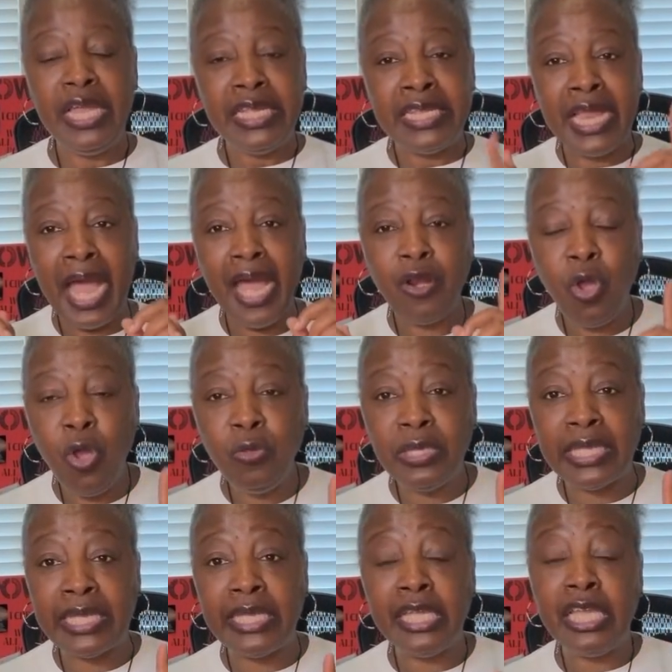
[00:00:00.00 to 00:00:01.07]
not
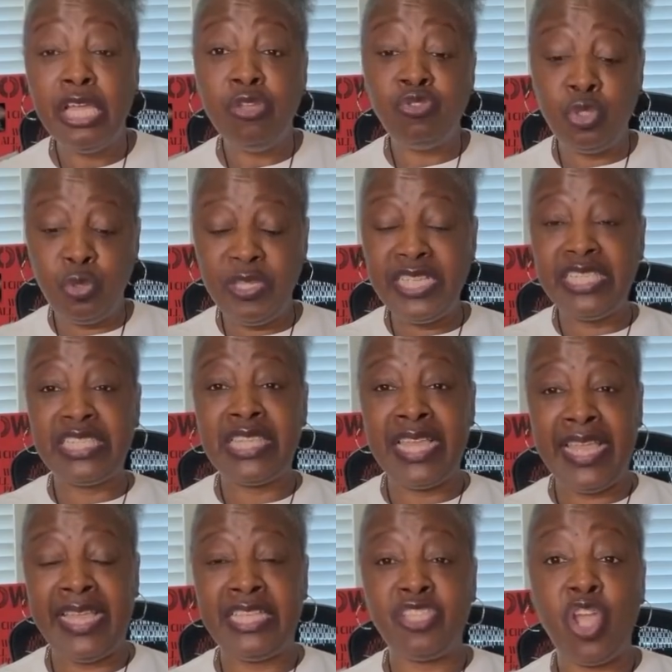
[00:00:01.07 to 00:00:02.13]
only do these
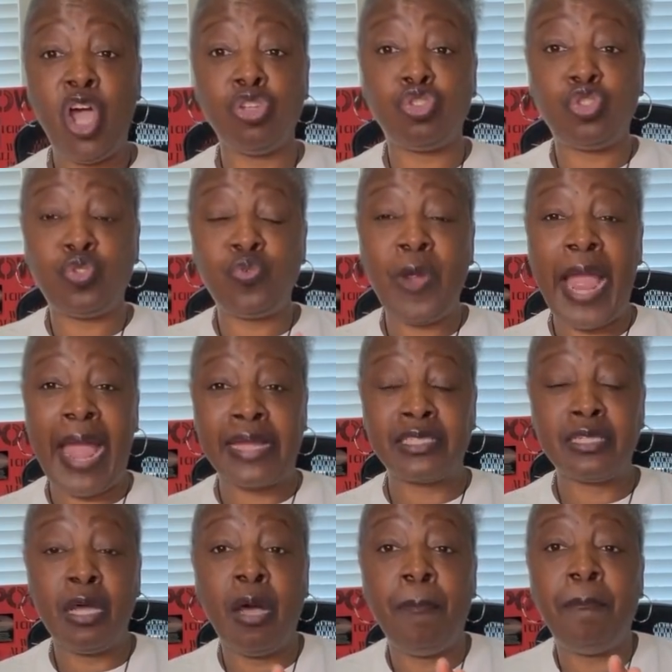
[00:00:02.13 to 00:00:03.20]
things
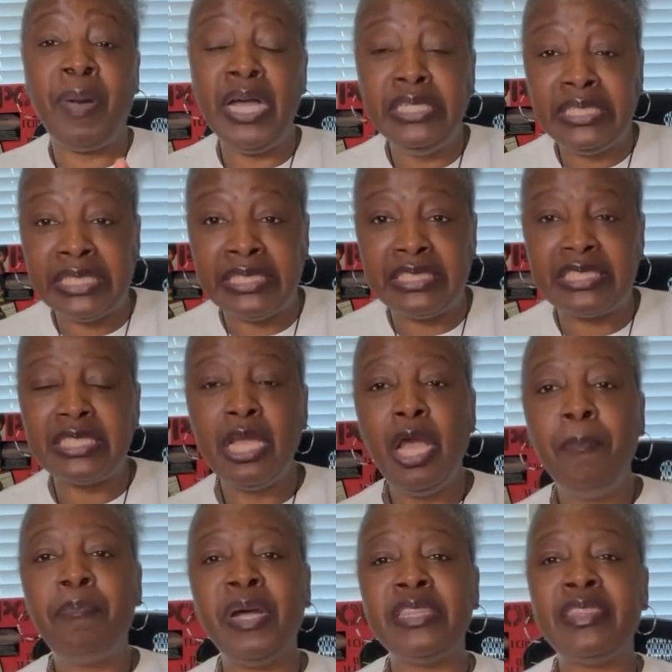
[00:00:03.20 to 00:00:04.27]
attract abundance,
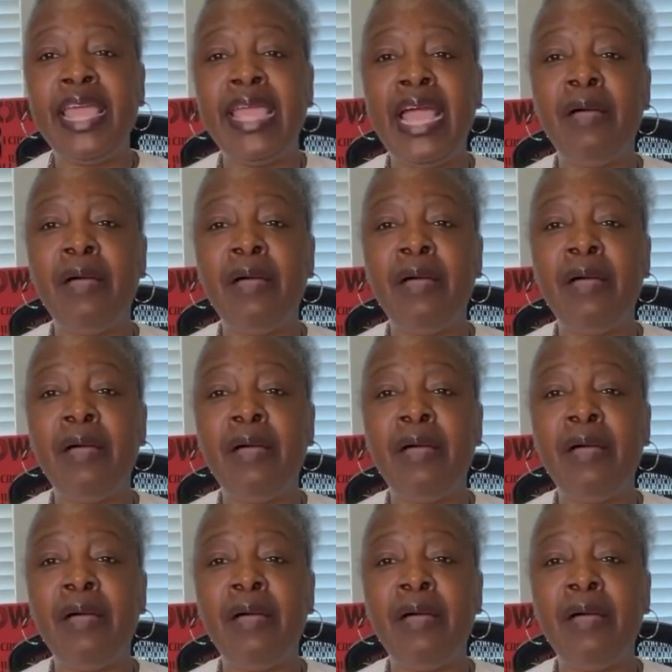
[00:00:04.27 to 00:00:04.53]
but they